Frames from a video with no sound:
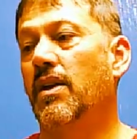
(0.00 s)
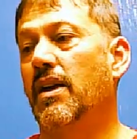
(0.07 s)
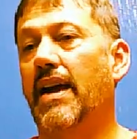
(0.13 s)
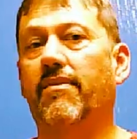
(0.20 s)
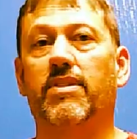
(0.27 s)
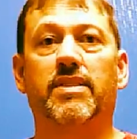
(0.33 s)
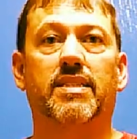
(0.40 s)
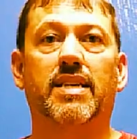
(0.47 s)

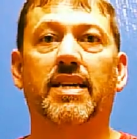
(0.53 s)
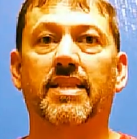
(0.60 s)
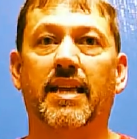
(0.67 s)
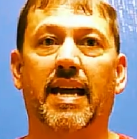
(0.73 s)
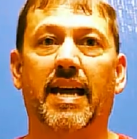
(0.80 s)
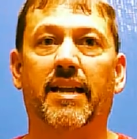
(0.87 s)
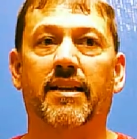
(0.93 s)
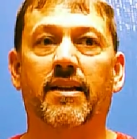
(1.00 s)
Having said
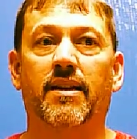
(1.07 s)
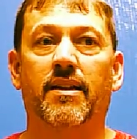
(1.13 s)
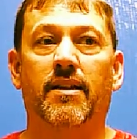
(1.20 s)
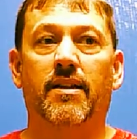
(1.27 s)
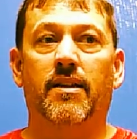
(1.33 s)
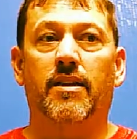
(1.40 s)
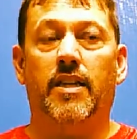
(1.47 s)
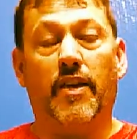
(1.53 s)
that,
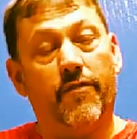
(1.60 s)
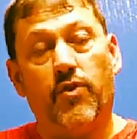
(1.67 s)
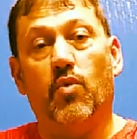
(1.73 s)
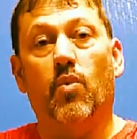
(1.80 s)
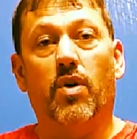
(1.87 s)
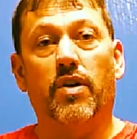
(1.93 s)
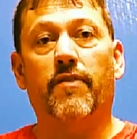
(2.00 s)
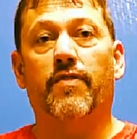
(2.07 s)
if you
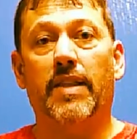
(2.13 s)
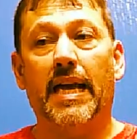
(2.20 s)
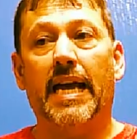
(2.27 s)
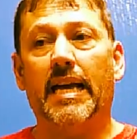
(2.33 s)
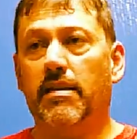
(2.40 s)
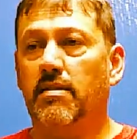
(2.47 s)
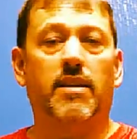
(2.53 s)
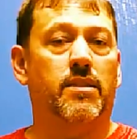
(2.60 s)
want it for
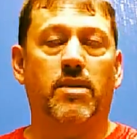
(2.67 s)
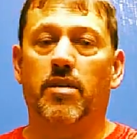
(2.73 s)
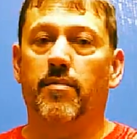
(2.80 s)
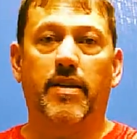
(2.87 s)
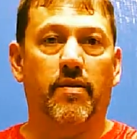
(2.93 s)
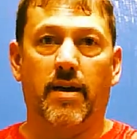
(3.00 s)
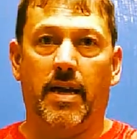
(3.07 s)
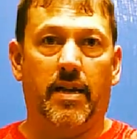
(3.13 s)
that, it's going
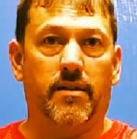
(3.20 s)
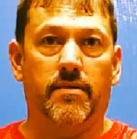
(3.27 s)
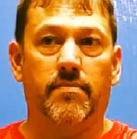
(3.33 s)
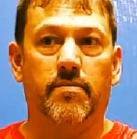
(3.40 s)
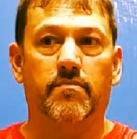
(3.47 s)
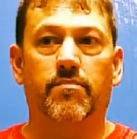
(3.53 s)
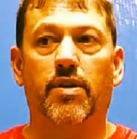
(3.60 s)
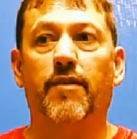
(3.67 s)
to be great.
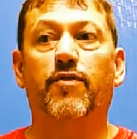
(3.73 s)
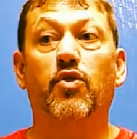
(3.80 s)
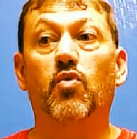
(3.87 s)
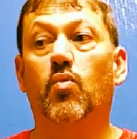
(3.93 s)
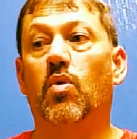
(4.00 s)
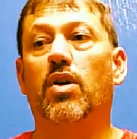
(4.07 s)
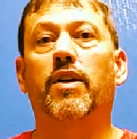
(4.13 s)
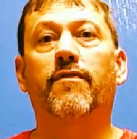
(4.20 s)
But if
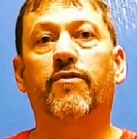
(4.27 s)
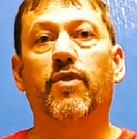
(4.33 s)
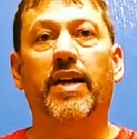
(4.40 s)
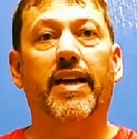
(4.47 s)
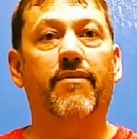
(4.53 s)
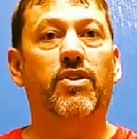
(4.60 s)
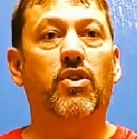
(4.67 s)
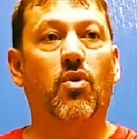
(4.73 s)
you want it for
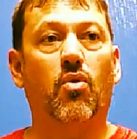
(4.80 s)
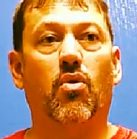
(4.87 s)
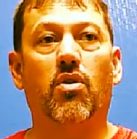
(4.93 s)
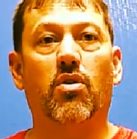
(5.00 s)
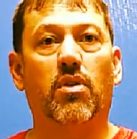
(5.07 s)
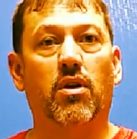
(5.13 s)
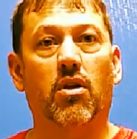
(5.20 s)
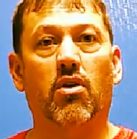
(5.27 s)
heavier
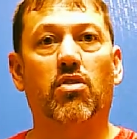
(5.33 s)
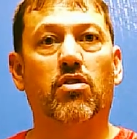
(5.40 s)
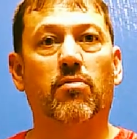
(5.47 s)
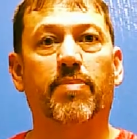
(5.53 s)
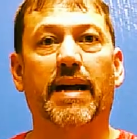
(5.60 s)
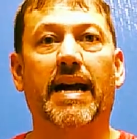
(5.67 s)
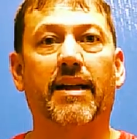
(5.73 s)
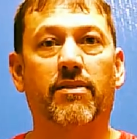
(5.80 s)
oil and
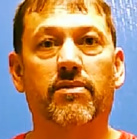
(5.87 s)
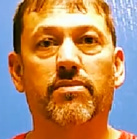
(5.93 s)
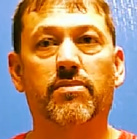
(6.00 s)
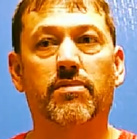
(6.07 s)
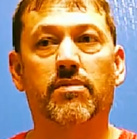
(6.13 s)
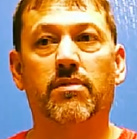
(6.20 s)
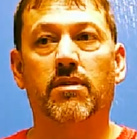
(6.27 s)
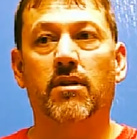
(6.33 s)
longer
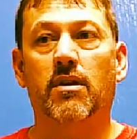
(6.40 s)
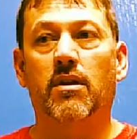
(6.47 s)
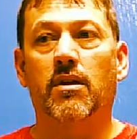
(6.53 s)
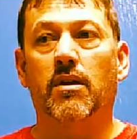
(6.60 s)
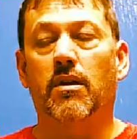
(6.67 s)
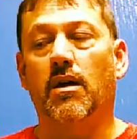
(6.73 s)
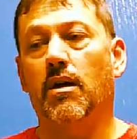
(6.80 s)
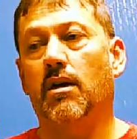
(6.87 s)
patterns,
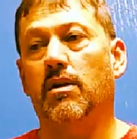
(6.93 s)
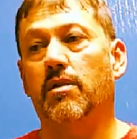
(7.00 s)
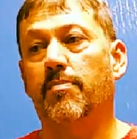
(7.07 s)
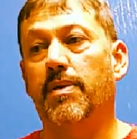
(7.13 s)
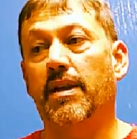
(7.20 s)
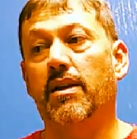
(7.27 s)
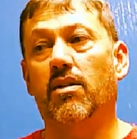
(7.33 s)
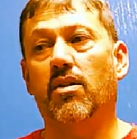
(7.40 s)

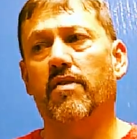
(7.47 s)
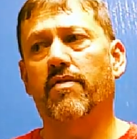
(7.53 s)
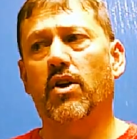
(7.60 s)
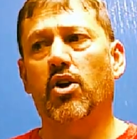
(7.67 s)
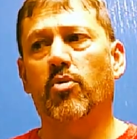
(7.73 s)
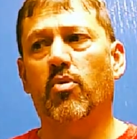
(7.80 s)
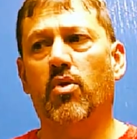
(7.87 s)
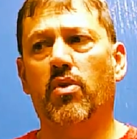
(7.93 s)
depending on the
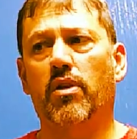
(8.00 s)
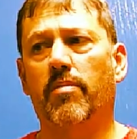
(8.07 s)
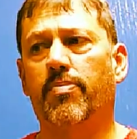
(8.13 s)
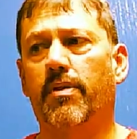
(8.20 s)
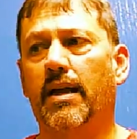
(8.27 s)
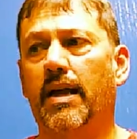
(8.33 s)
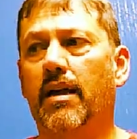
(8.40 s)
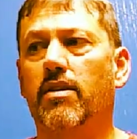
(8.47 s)
volume of oil they
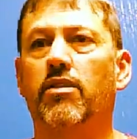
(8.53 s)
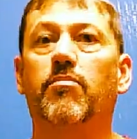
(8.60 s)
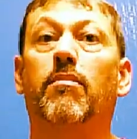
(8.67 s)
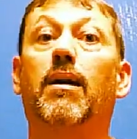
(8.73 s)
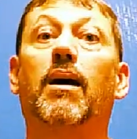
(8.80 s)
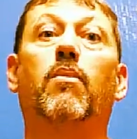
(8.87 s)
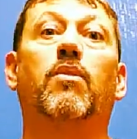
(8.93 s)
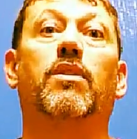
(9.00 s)
put out, you
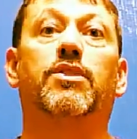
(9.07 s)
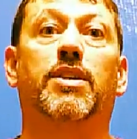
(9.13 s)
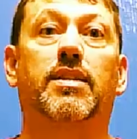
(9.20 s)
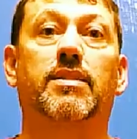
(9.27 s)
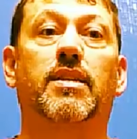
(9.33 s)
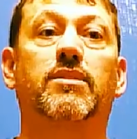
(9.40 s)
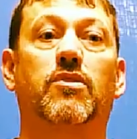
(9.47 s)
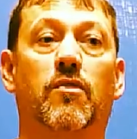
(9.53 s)
might want to
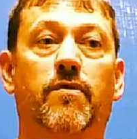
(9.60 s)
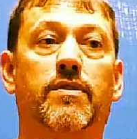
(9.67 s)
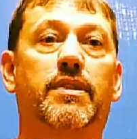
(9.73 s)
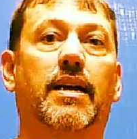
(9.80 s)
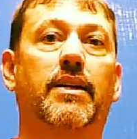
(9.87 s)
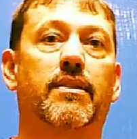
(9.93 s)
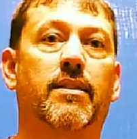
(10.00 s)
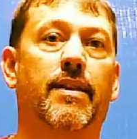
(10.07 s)
change that surface
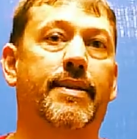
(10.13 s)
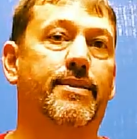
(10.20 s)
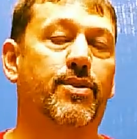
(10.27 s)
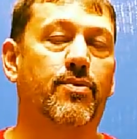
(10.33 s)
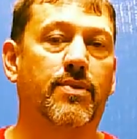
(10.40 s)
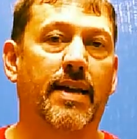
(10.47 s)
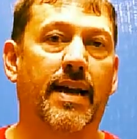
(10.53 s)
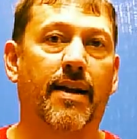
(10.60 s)
down to like
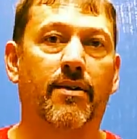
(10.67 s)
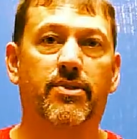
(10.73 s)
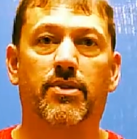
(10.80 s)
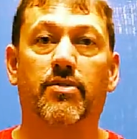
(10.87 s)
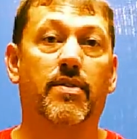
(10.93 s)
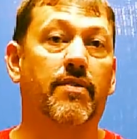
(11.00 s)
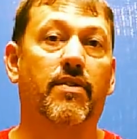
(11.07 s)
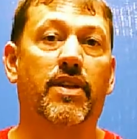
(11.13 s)

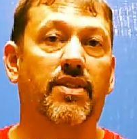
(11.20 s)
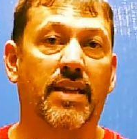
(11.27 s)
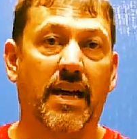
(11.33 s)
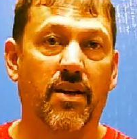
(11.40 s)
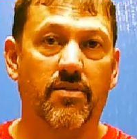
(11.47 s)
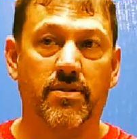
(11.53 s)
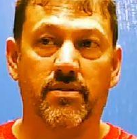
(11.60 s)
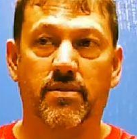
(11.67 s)
2000 or even
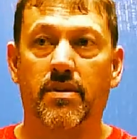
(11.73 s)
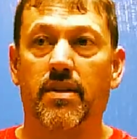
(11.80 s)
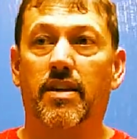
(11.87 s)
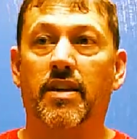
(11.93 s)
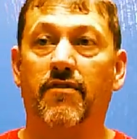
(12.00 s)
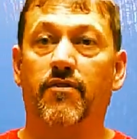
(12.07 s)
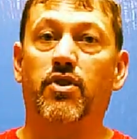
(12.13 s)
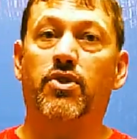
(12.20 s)
1000.
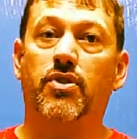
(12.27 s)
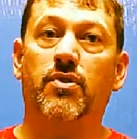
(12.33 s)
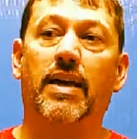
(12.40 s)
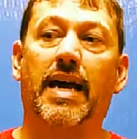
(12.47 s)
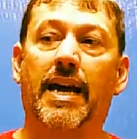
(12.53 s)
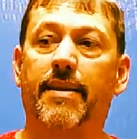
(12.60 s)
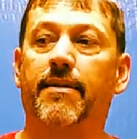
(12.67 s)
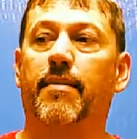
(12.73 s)
If you do
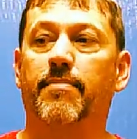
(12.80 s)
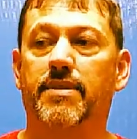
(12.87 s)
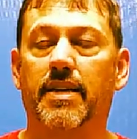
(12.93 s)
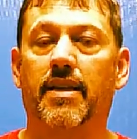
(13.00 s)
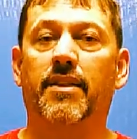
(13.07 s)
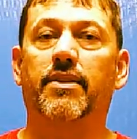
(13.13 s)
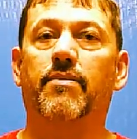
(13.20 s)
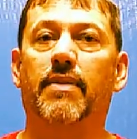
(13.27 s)
that, I'm
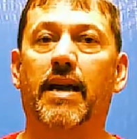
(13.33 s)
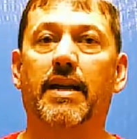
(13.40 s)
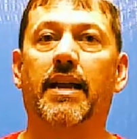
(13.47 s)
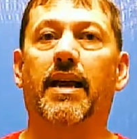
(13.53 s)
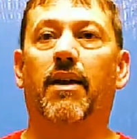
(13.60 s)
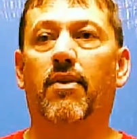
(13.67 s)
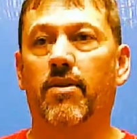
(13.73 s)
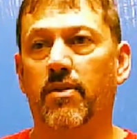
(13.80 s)
telling you right
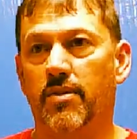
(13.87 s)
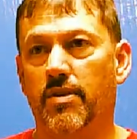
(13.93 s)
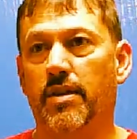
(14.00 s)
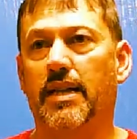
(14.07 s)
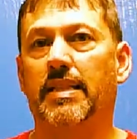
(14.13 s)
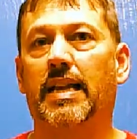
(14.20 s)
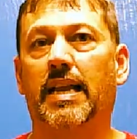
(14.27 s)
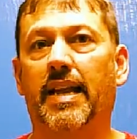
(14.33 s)
now, you
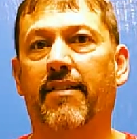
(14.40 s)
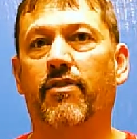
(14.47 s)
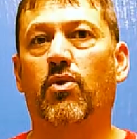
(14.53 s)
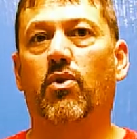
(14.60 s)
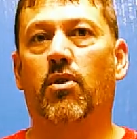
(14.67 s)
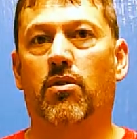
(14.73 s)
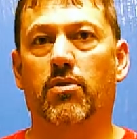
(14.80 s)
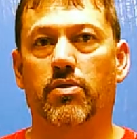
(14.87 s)
get that heavy
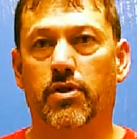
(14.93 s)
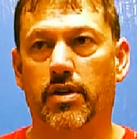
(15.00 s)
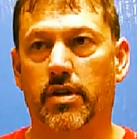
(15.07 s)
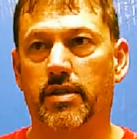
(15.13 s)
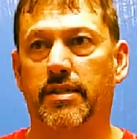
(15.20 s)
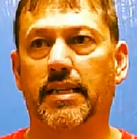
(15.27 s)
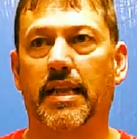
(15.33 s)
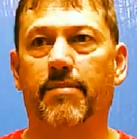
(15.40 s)
oil, you're
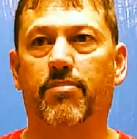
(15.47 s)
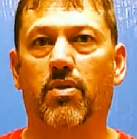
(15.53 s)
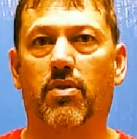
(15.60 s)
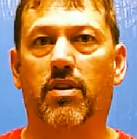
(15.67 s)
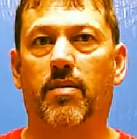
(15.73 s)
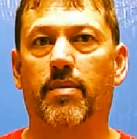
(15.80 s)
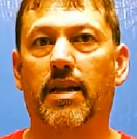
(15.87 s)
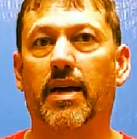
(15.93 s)
going to see that ball
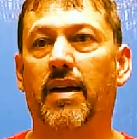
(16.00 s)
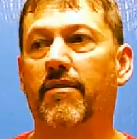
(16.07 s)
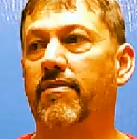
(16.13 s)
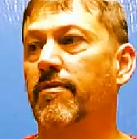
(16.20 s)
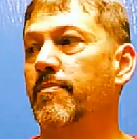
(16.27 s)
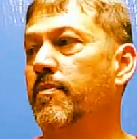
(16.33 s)
come alive.